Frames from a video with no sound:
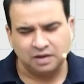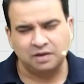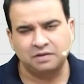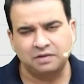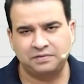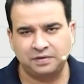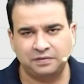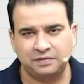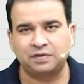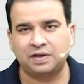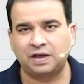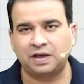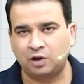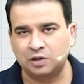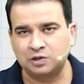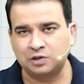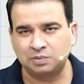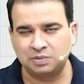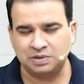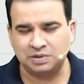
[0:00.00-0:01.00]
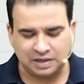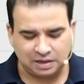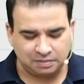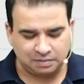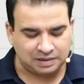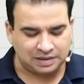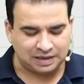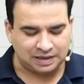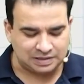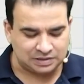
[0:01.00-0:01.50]
Fifth can also be there,
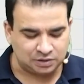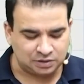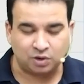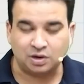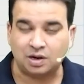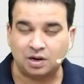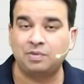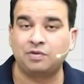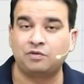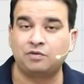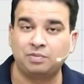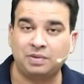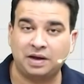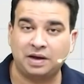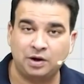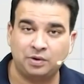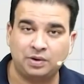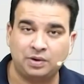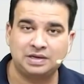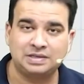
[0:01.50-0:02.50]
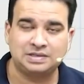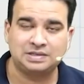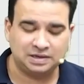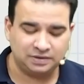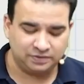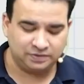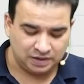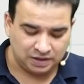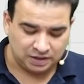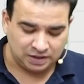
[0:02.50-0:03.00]
but that is not coming from the aorta itself.